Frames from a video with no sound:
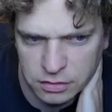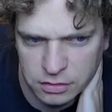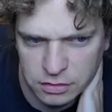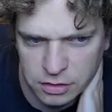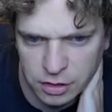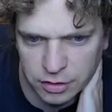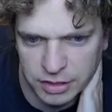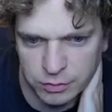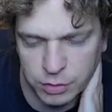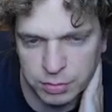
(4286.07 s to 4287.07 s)
Oh, I only
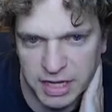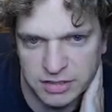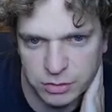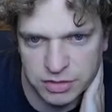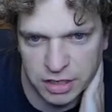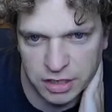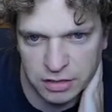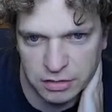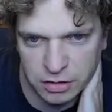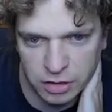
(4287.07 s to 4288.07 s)
have one black source again.
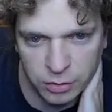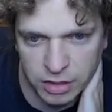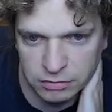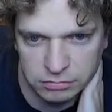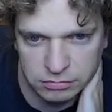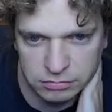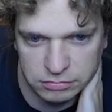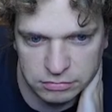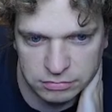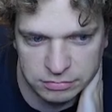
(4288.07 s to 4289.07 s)
Oh, well.
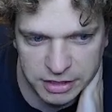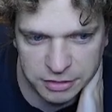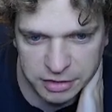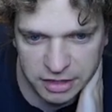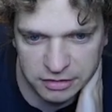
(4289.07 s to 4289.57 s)
I don't care.